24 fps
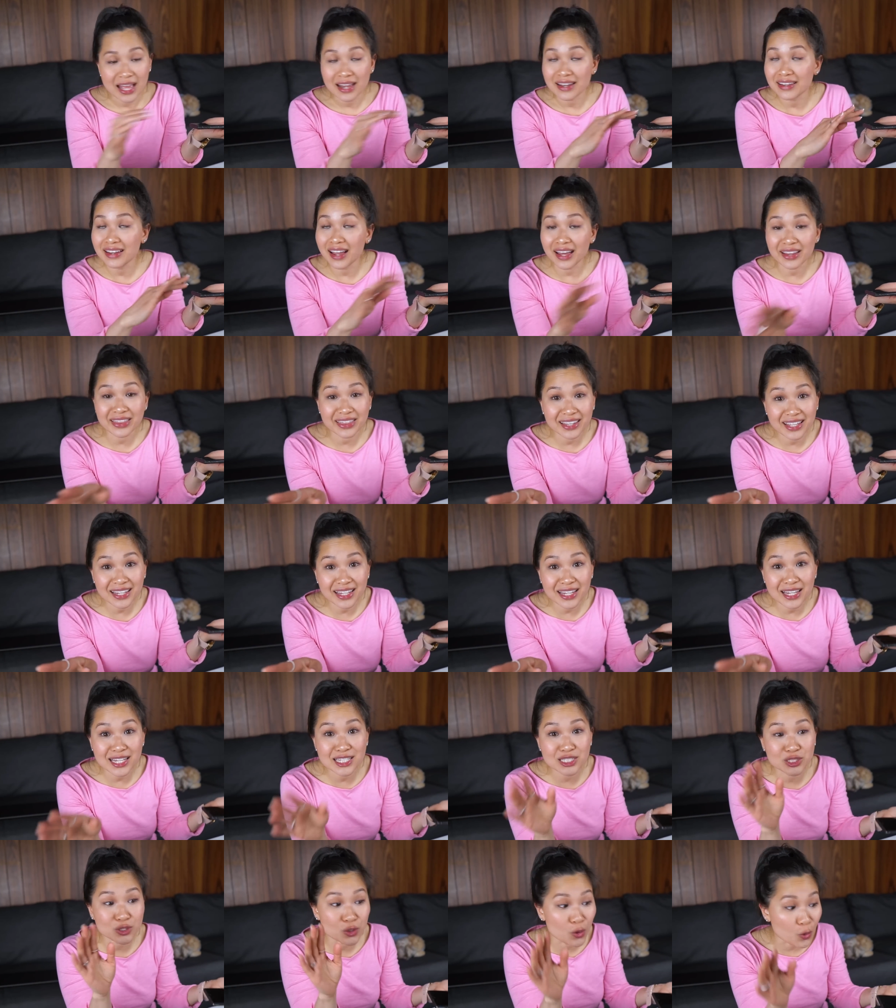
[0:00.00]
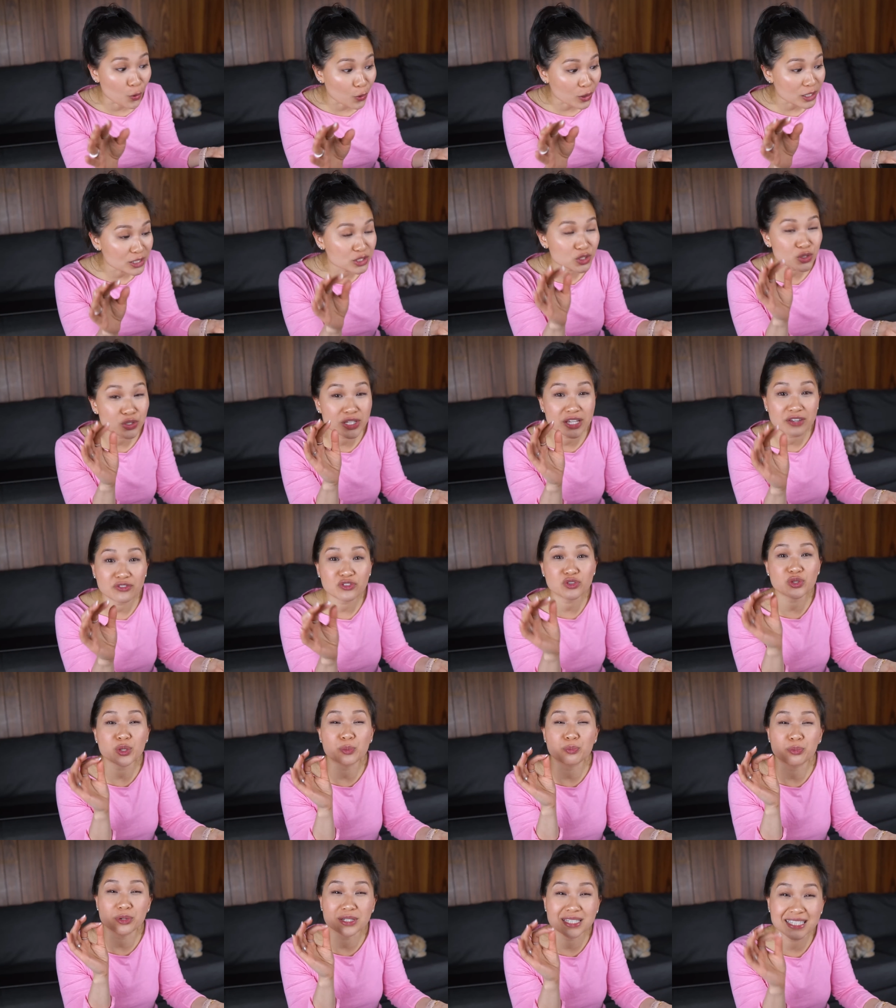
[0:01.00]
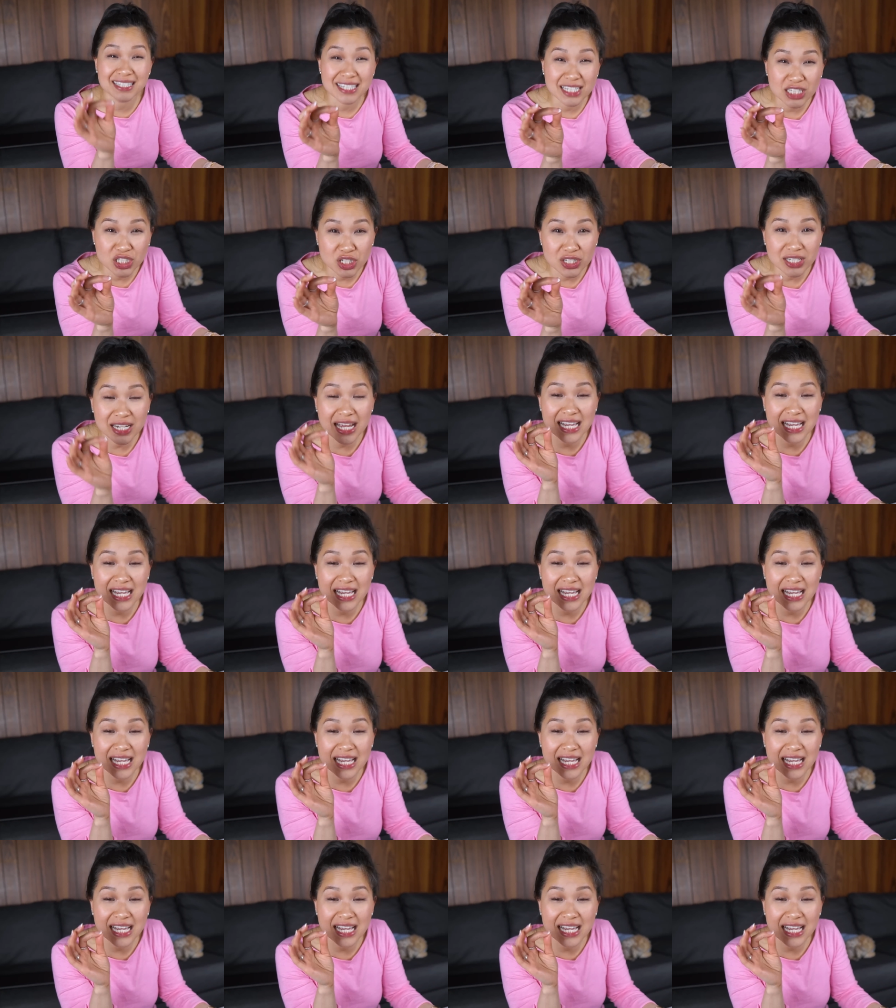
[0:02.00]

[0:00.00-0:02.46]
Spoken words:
nothing is going to give you the precision